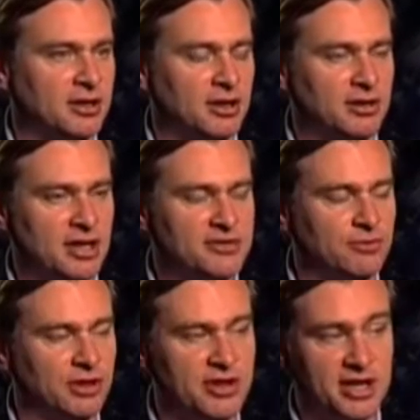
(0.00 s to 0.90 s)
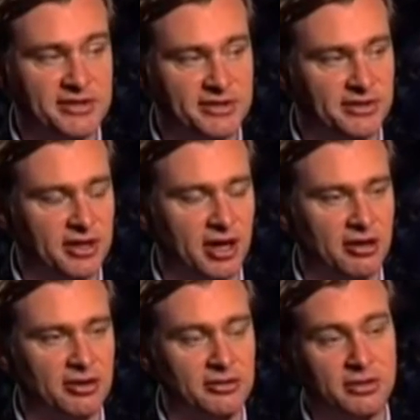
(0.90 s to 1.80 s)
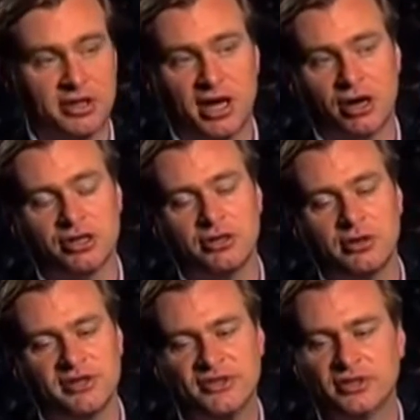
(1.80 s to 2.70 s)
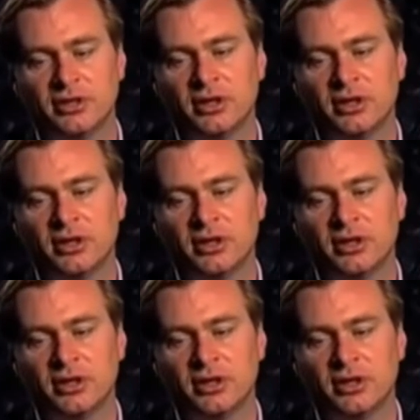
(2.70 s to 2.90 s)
And that's really the essence of the character. You've got a character who has to